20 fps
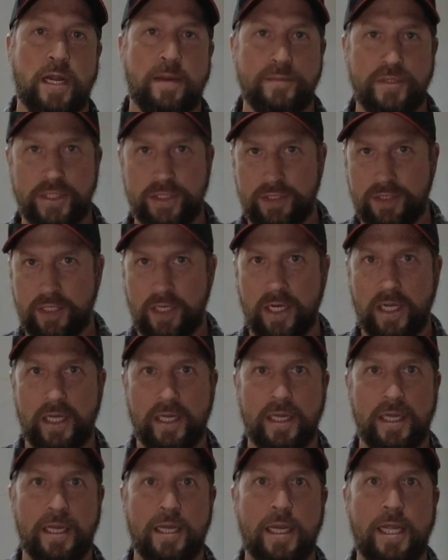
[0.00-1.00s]
I'm just going to
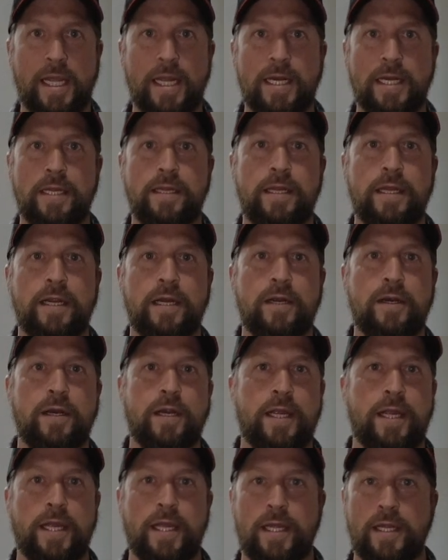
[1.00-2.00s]
lay it in
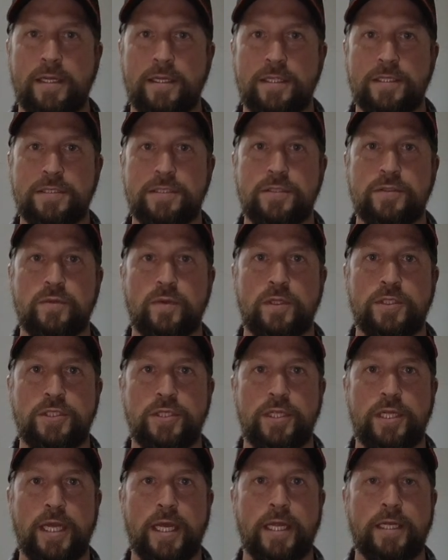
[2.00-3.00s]
there, and this is what
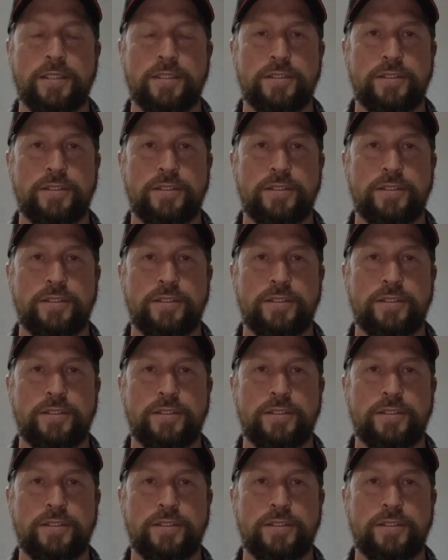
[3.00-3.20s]
you get.